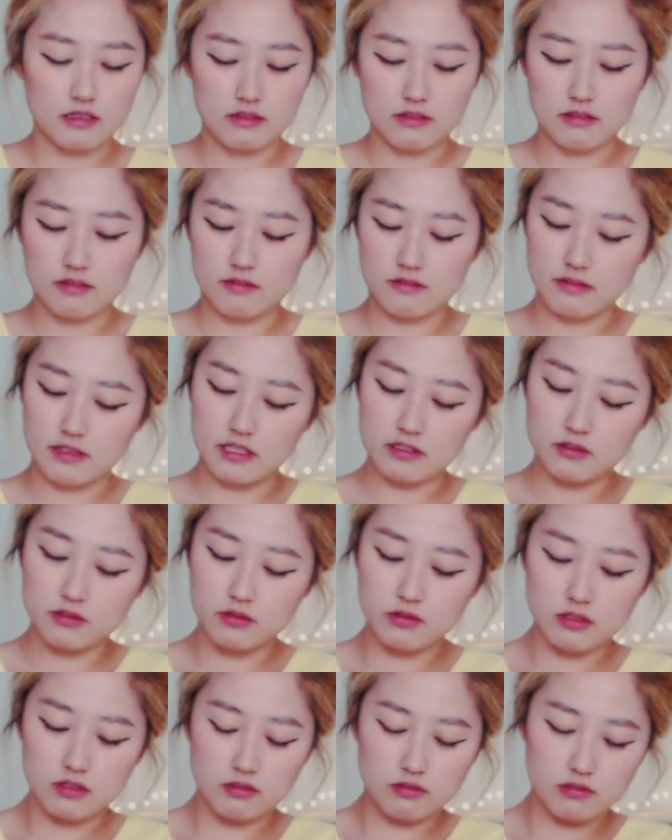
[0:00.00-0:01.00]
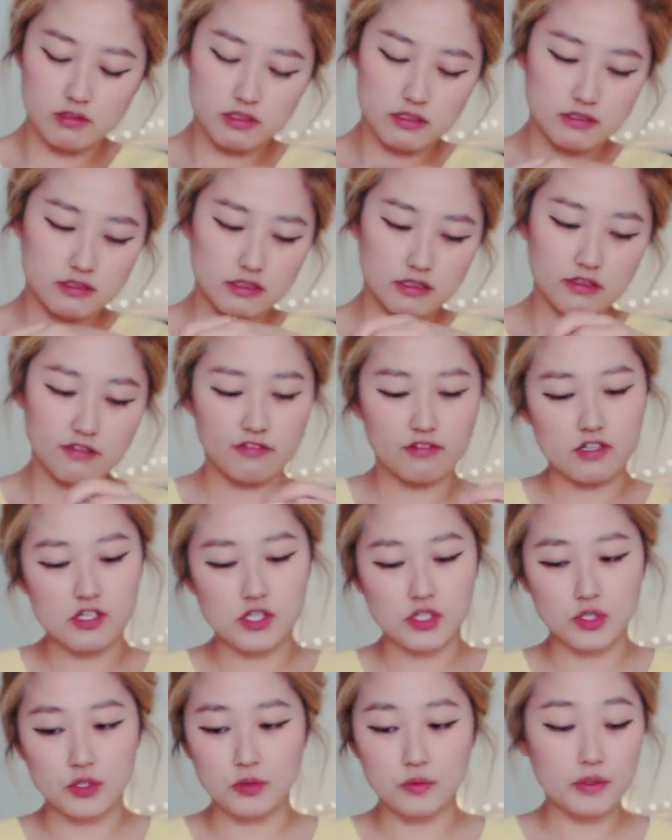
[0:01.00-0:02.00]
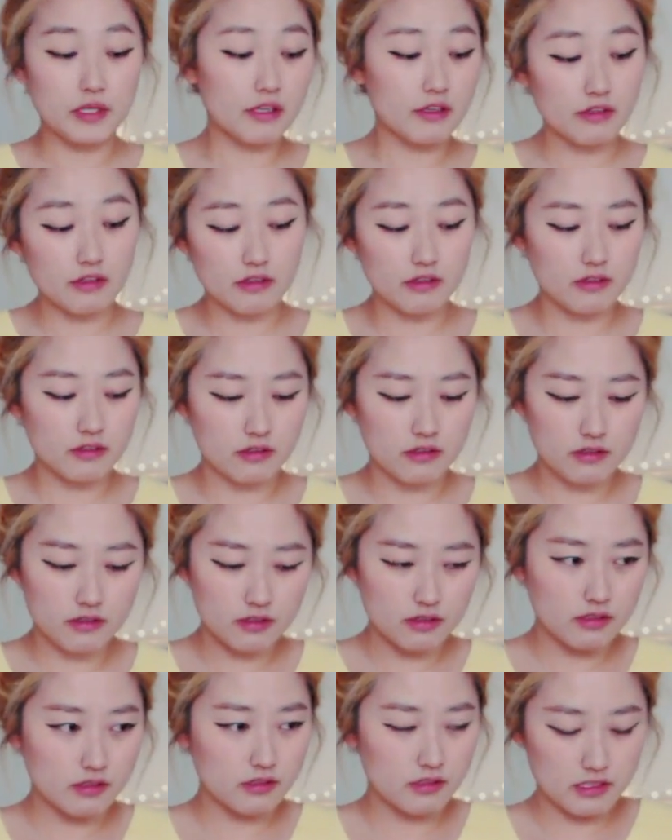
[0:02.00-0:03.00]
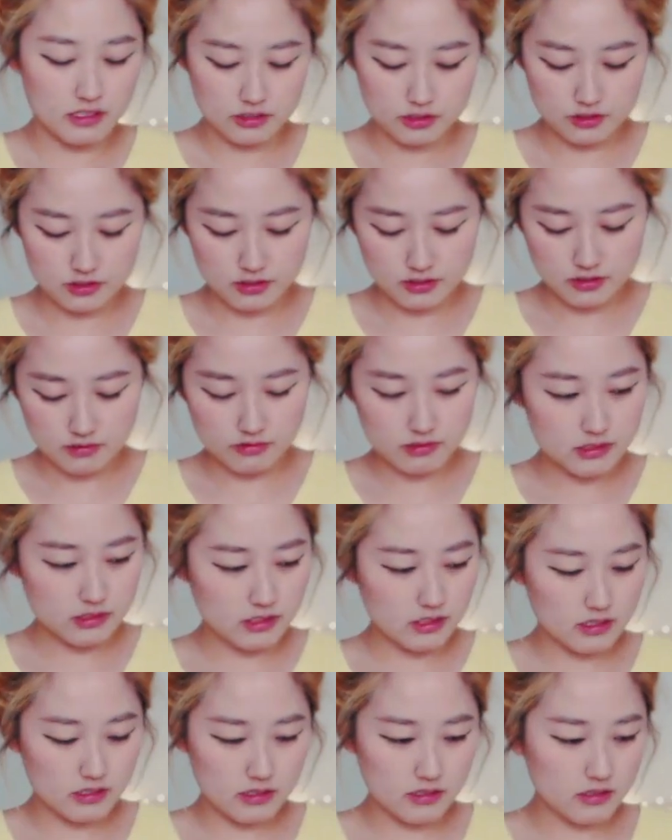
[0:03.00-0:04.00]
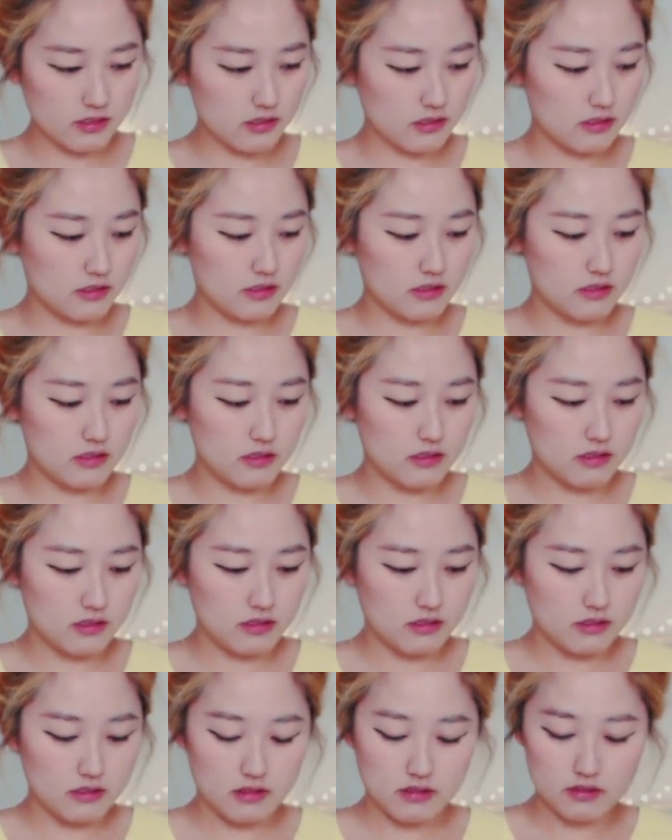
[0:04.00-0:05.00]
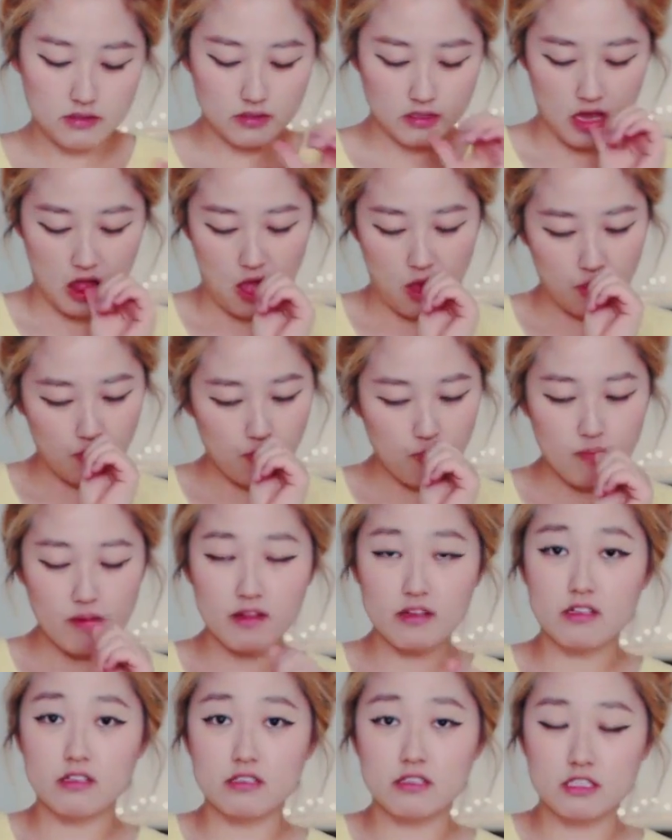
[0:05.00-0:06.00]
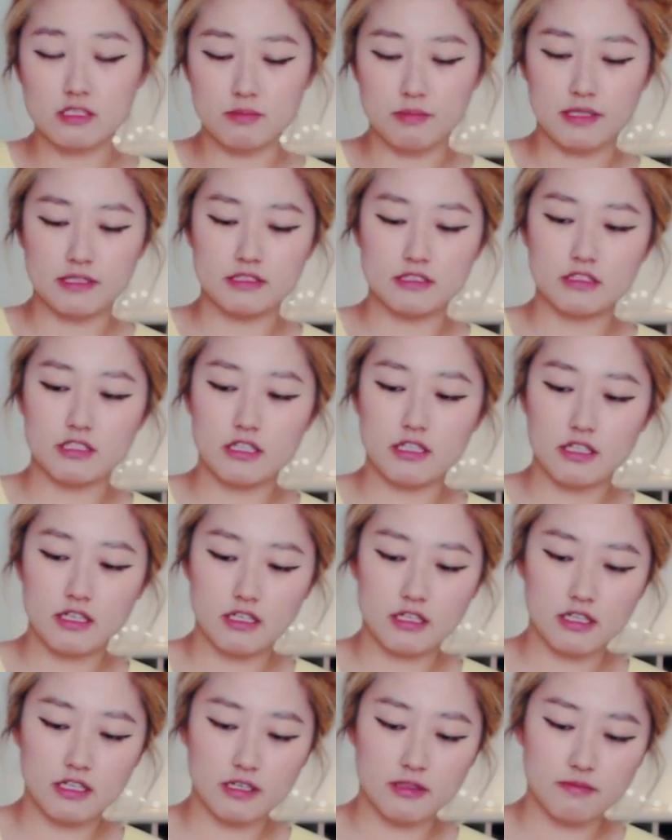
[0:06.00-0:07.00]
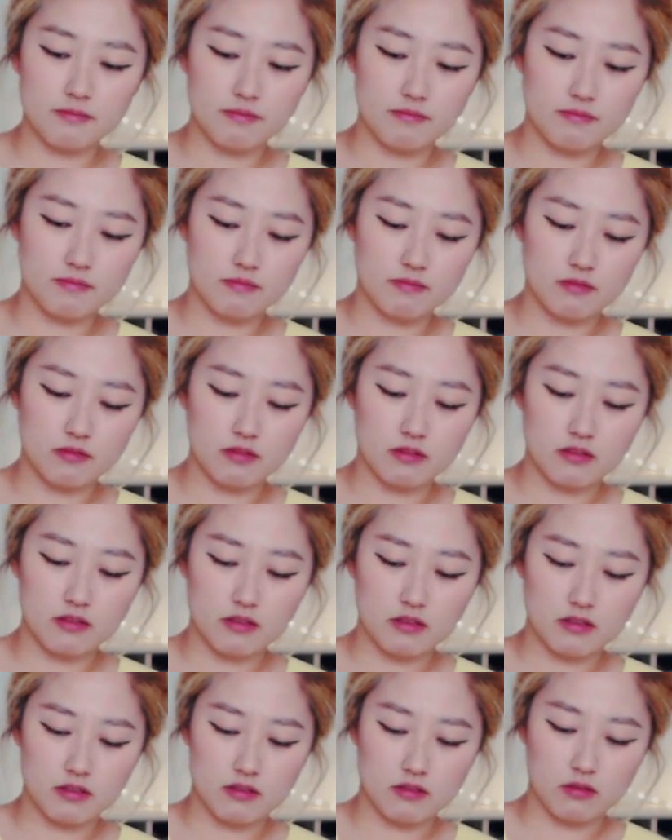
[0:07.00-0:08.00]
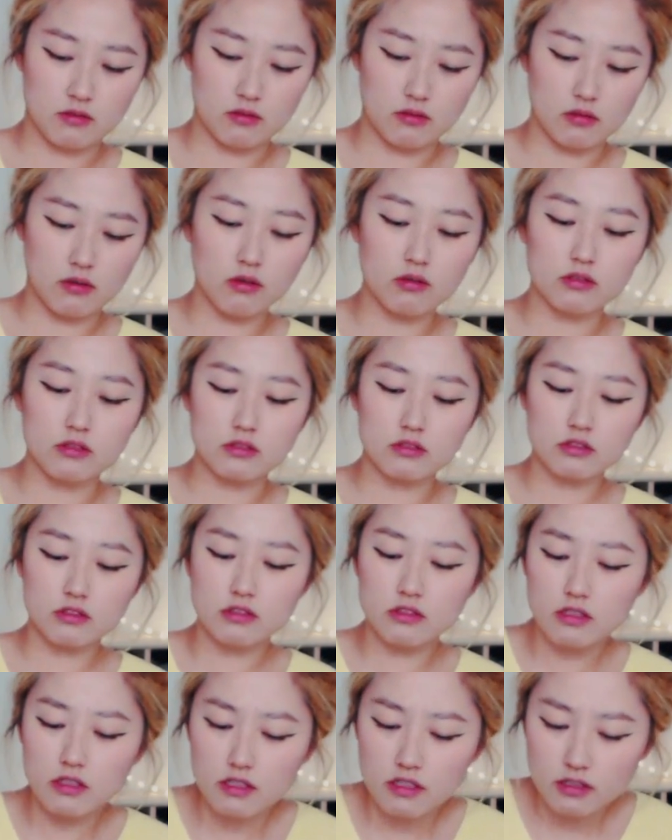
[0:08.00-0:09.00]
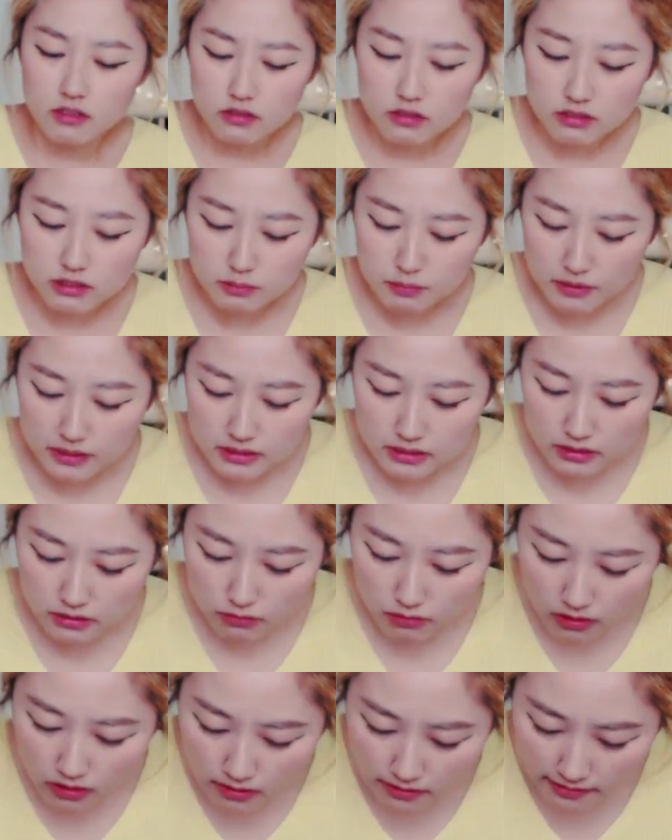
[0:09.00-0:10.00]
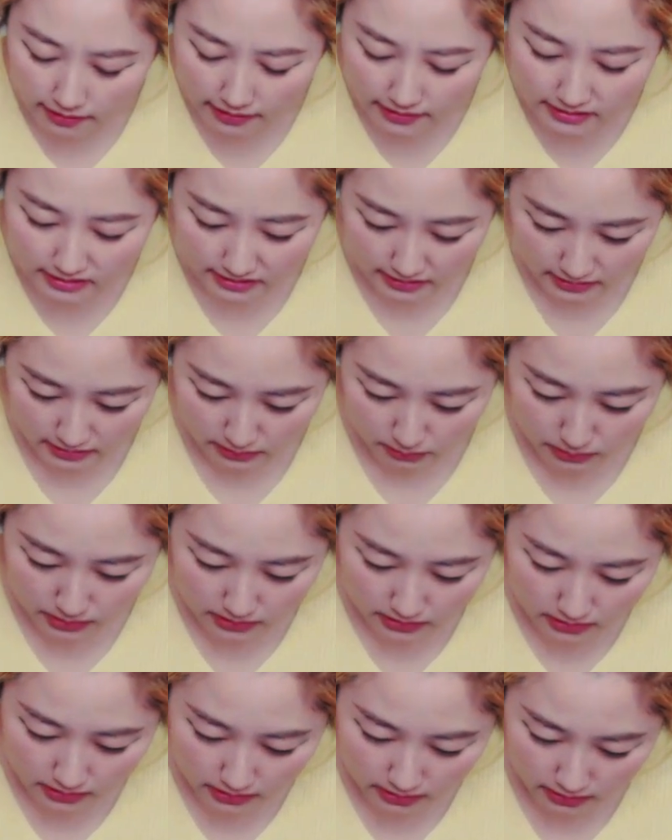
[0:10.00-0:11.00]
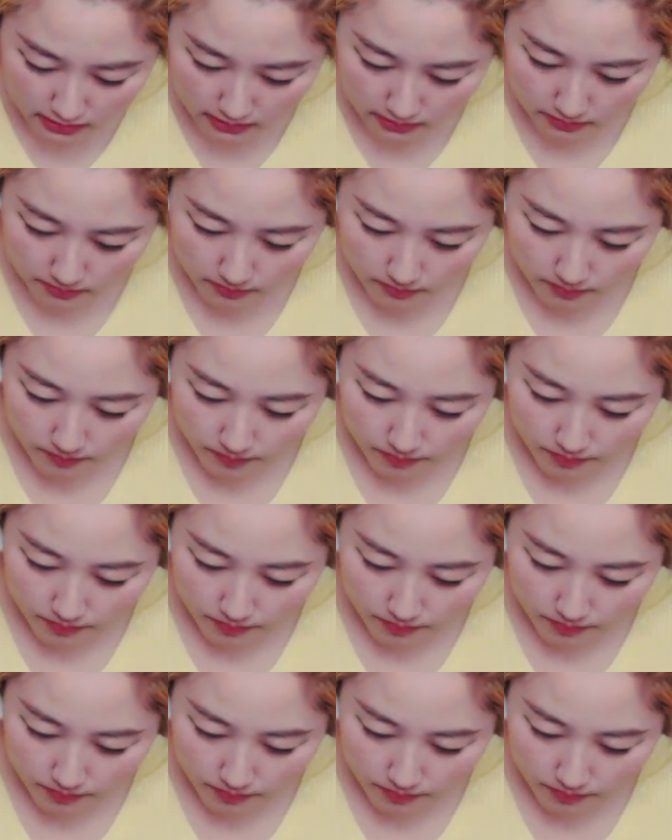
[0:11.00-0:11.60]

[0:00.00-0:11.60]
Kind of not too liquidy. It's kind of a gooey texture, I would say. Okay, and this is spicy teriyaki. Oh, the spicy one has sesames in it,